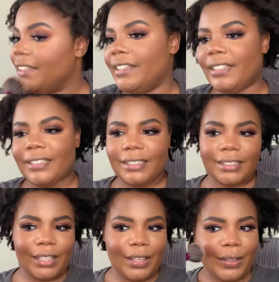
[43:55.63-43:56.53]
This is
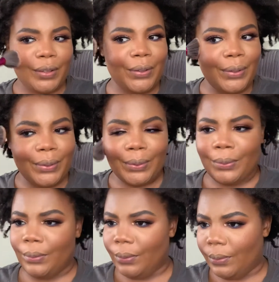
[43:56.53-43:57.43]

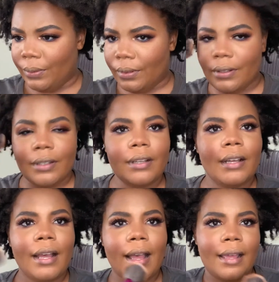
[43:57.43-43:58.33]
cute.
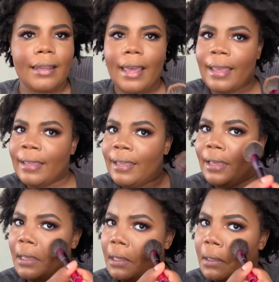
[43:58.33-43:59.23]
I like
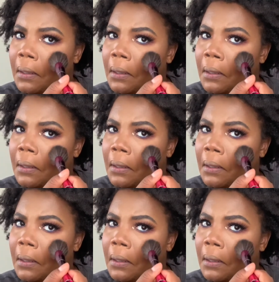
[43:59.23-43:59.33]
it.